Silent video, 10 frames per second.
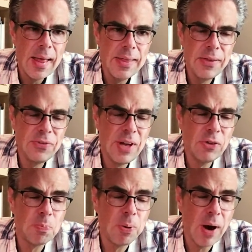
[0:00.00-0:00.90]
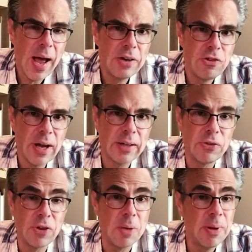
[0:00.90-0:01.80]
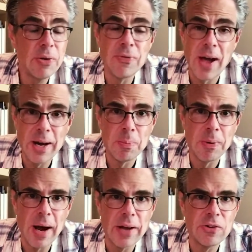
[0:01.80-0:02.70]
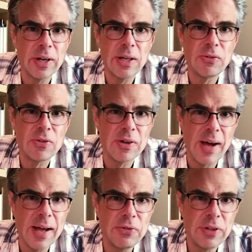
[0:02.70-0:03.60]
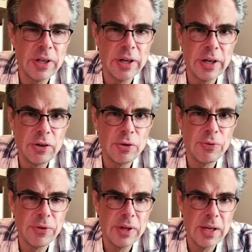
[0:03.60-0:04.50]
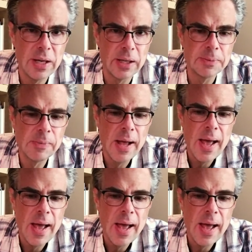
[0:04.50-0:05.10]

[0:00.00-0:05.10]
This next project is going to be your final project. It's the last thing you're going to do for the year.